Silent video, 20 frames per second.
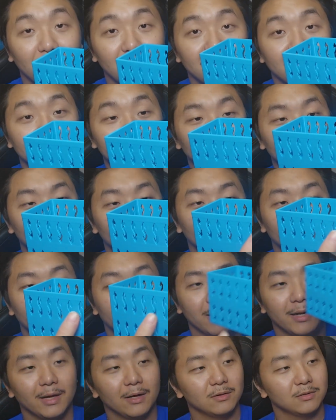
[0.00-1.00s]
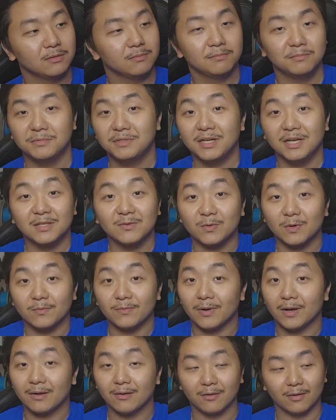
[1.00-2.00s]
made these cool cutouts just for
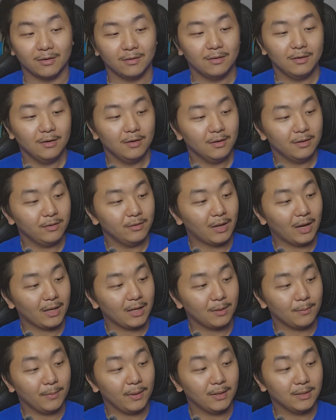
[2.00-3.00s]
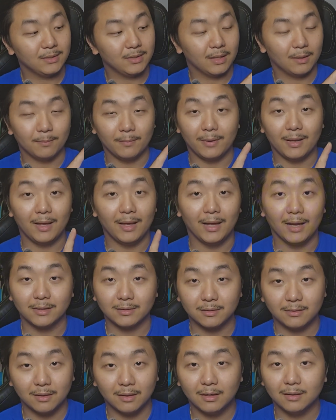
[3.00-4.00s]
fun you know i can make them
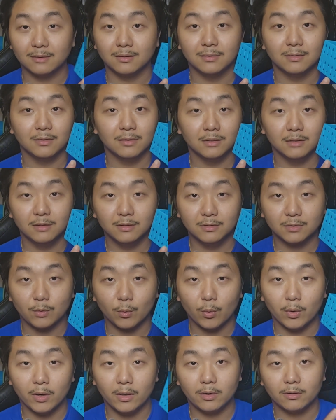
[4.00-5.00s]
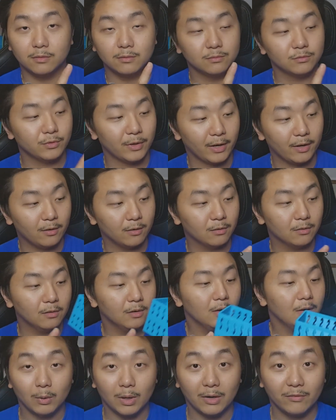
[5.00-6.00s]
hexagon square triangle
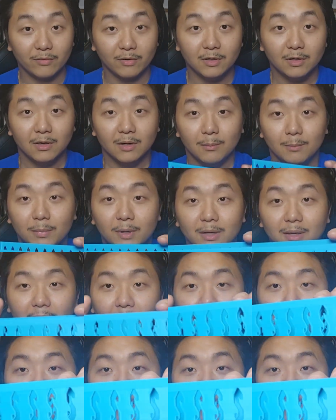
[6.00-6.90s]
whatever but i